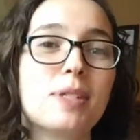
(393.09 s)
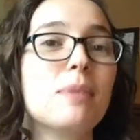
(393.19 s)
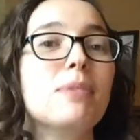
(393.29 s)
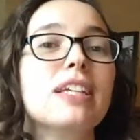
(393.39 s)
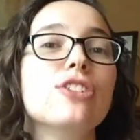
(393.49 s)
to
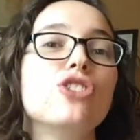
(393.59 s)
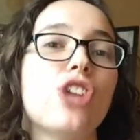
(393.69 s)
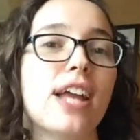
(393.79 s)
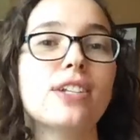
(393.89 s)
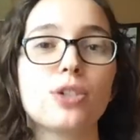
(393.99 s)
be
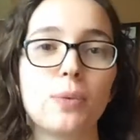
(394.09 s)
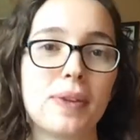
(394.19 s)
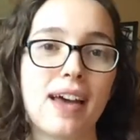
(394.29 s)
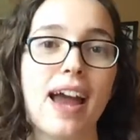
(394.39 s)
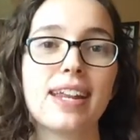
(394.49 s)
gentle
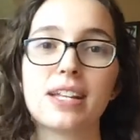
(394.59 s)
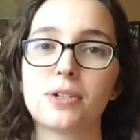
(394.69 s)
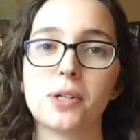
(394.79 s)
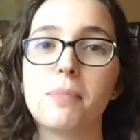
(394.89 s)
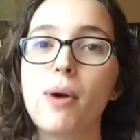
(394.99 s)
with Heidi and
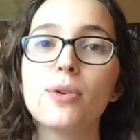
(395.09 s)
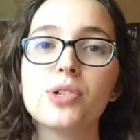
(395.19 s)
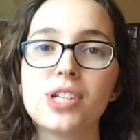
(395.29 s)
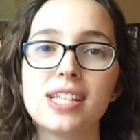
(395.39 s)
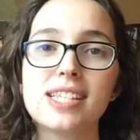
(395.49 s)
her
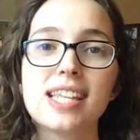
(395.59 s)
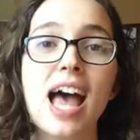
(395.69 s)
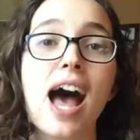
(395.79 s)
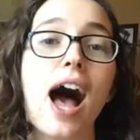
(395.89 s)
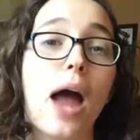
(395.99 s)
emotions,
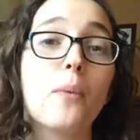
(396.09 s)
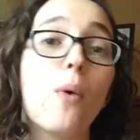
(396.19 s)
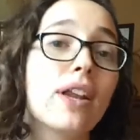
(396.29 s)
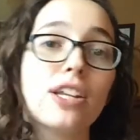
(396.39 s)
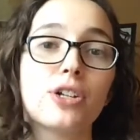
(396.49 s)
I
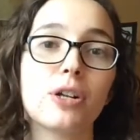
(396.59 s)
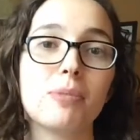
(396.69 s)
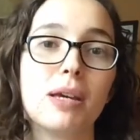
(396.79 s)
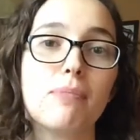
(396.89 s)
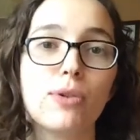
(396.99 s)
wanted her to
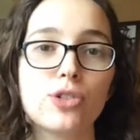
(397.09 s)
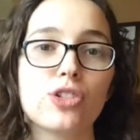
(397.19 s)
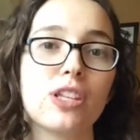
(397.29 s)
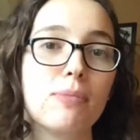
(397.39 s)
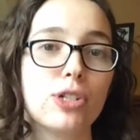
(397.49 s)
be
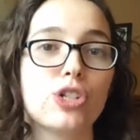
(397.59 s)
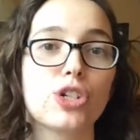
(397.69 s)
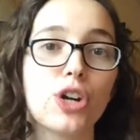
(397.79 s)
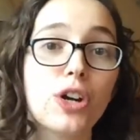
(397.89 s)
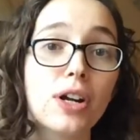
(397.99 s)
emotionally
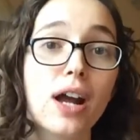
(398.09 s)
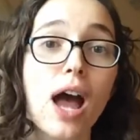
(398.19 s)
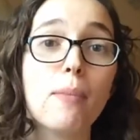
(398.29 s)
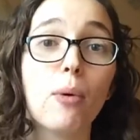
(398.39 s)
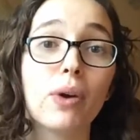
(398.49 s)
mature,
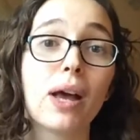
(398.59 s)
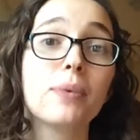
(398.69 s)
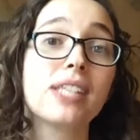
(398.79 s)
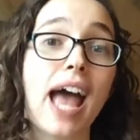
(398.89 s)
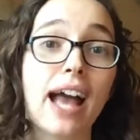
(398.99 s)
but what I
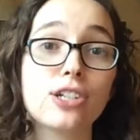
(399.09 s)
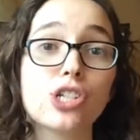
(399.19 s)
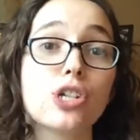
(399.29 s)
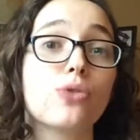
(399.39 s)
was actually